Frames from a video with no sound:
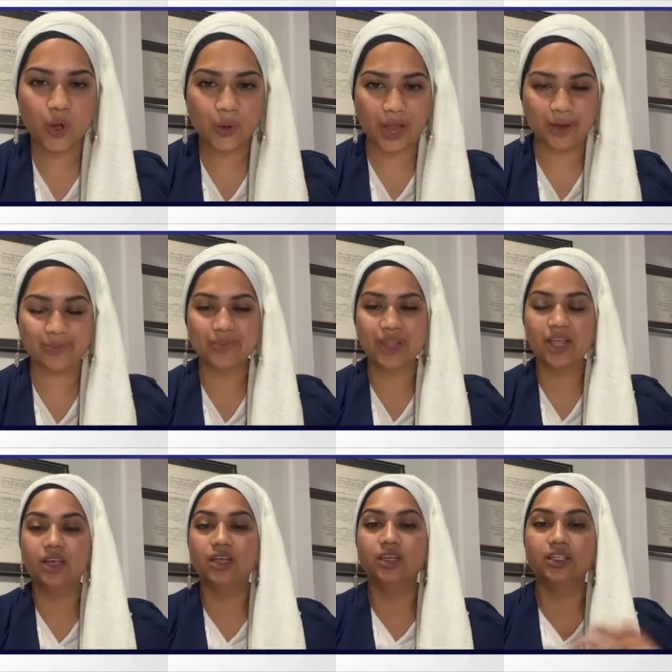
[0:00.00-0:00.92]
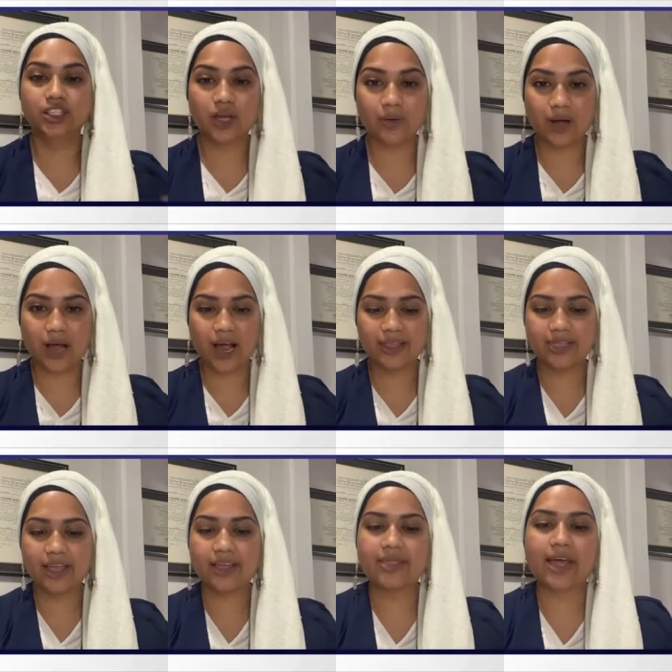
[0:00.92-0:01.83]
Okay. So I
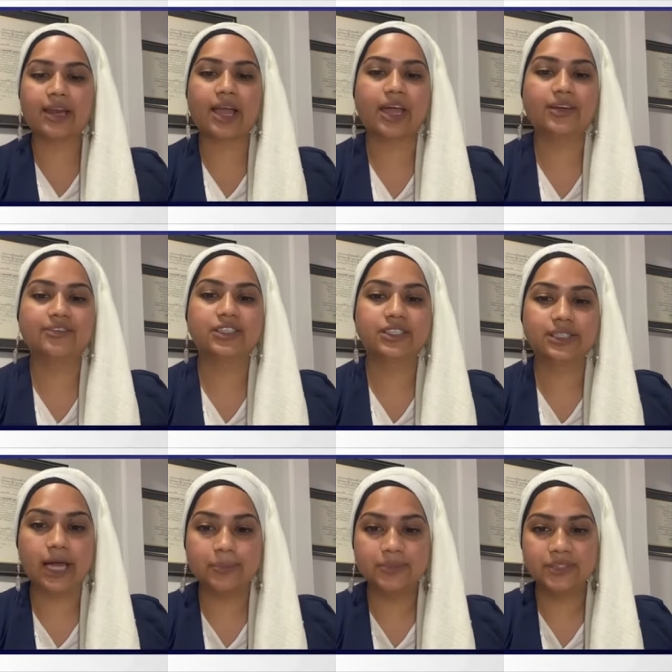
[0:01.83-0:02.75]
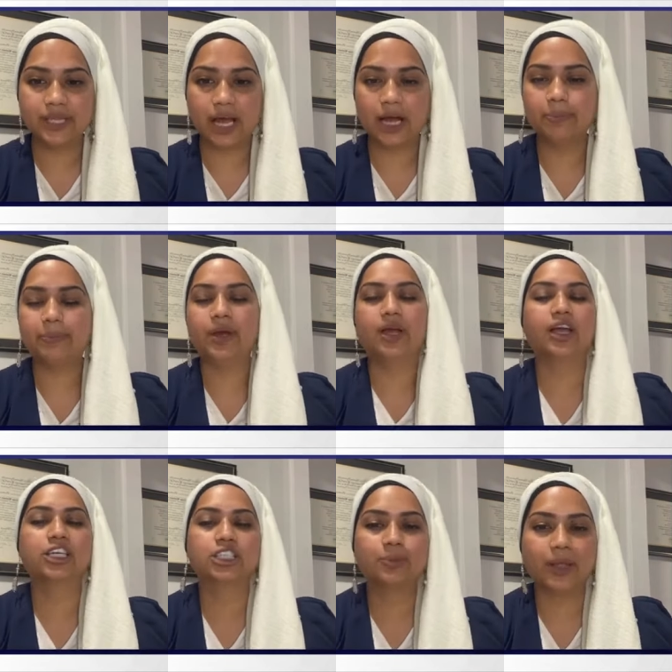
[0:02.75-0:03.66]
think that kind of sums up
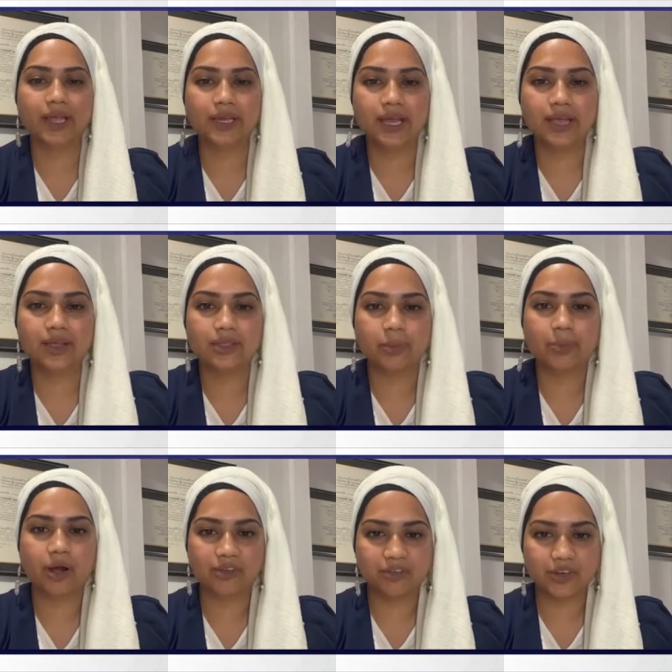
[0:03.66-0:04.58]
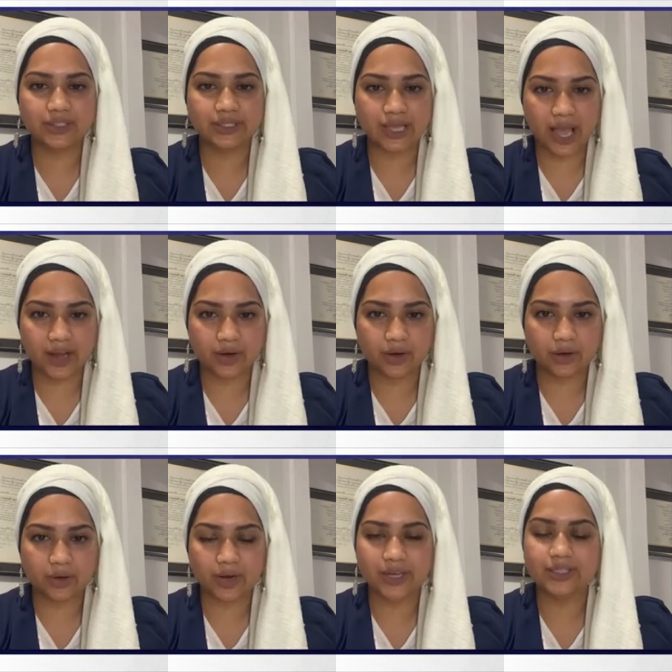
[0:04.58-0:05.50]
explaining the preference
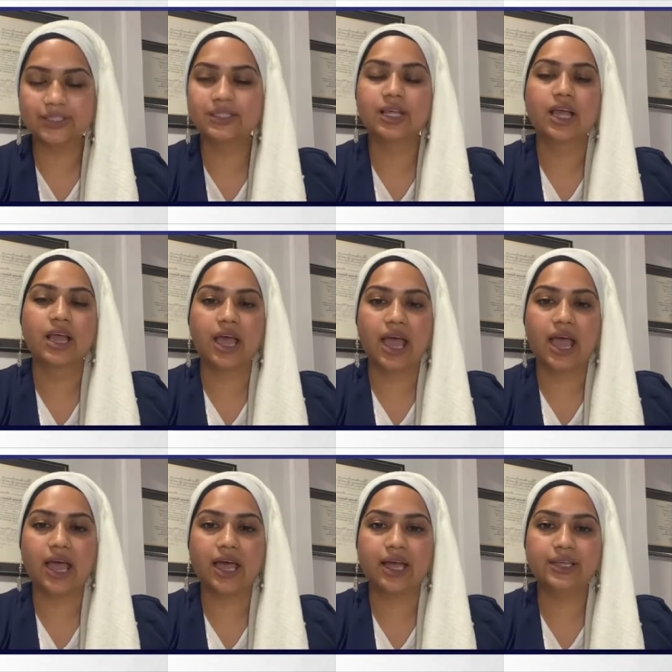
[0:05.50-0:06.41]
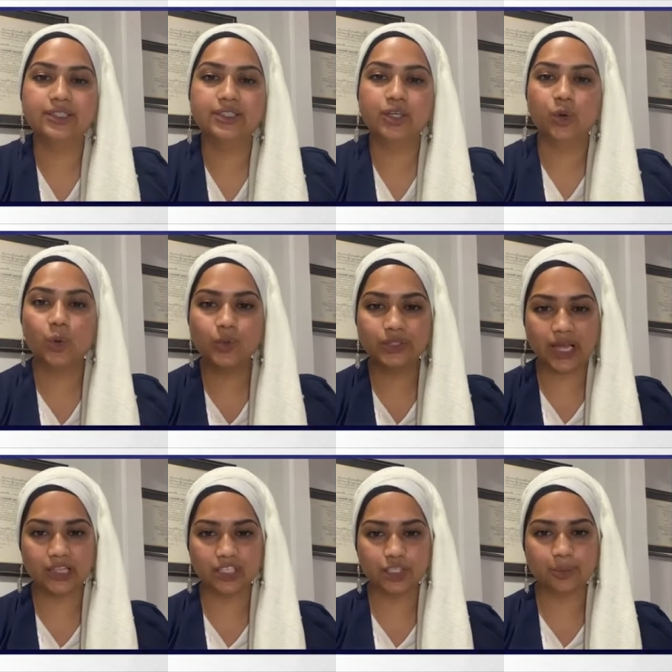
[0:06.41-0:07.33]
categories and who's
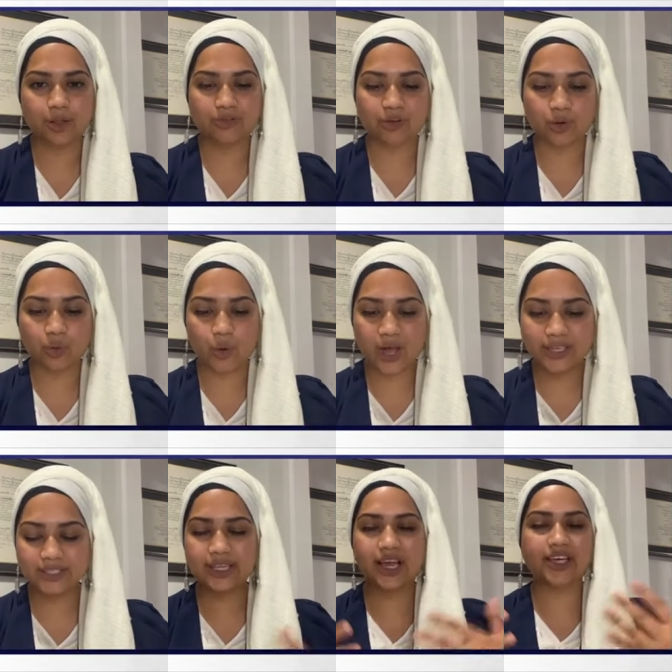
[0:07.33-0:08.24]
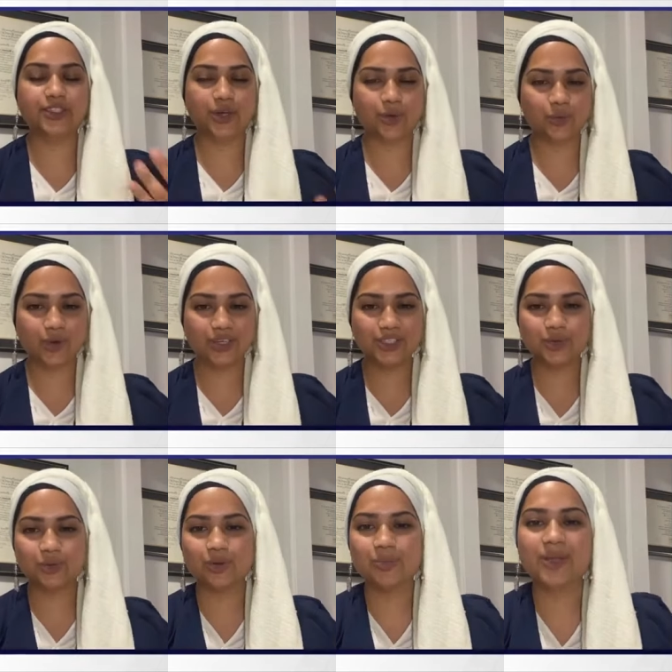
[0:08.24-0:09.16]
eligible for what. I don't want
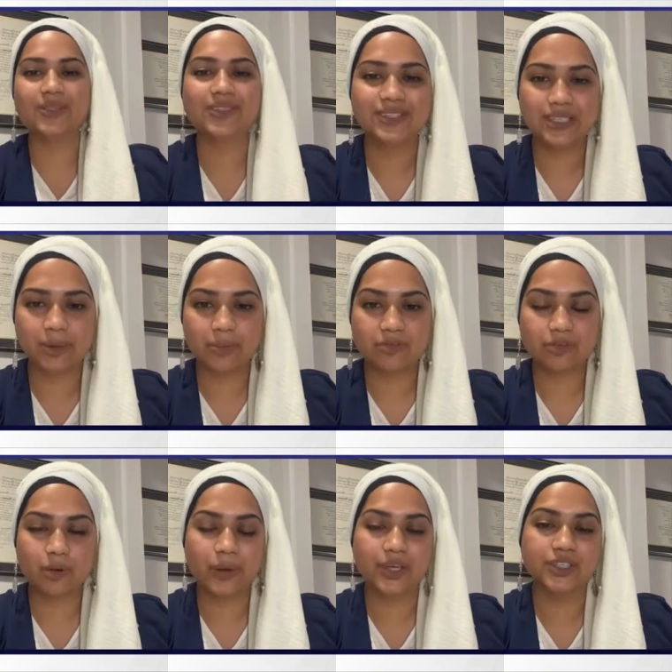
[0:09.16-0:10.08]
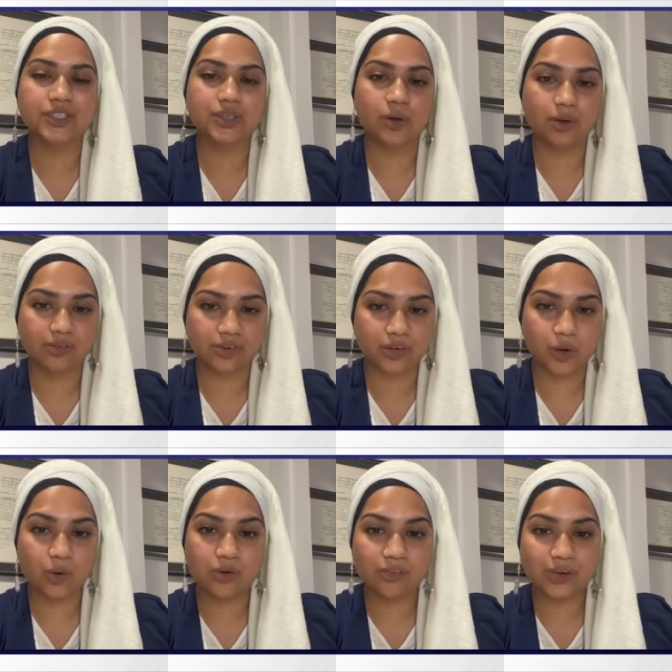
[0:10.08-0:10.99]
to repeat the same information over
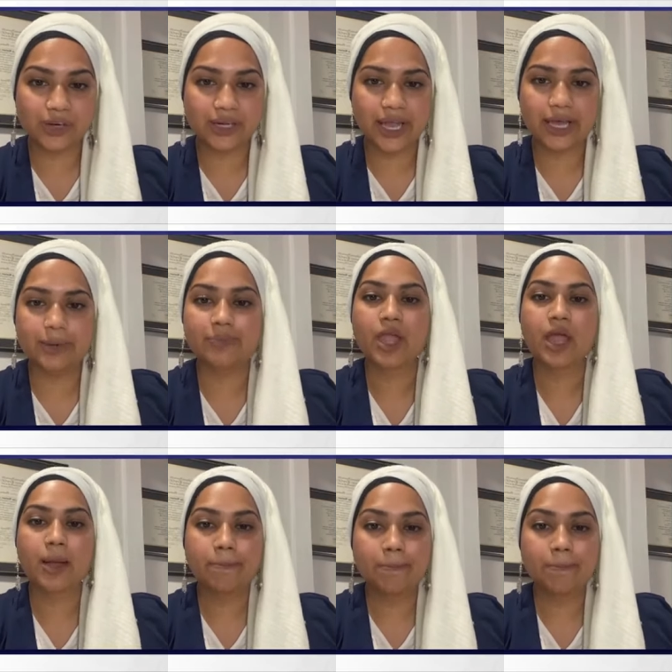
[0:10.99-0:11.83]
and over again,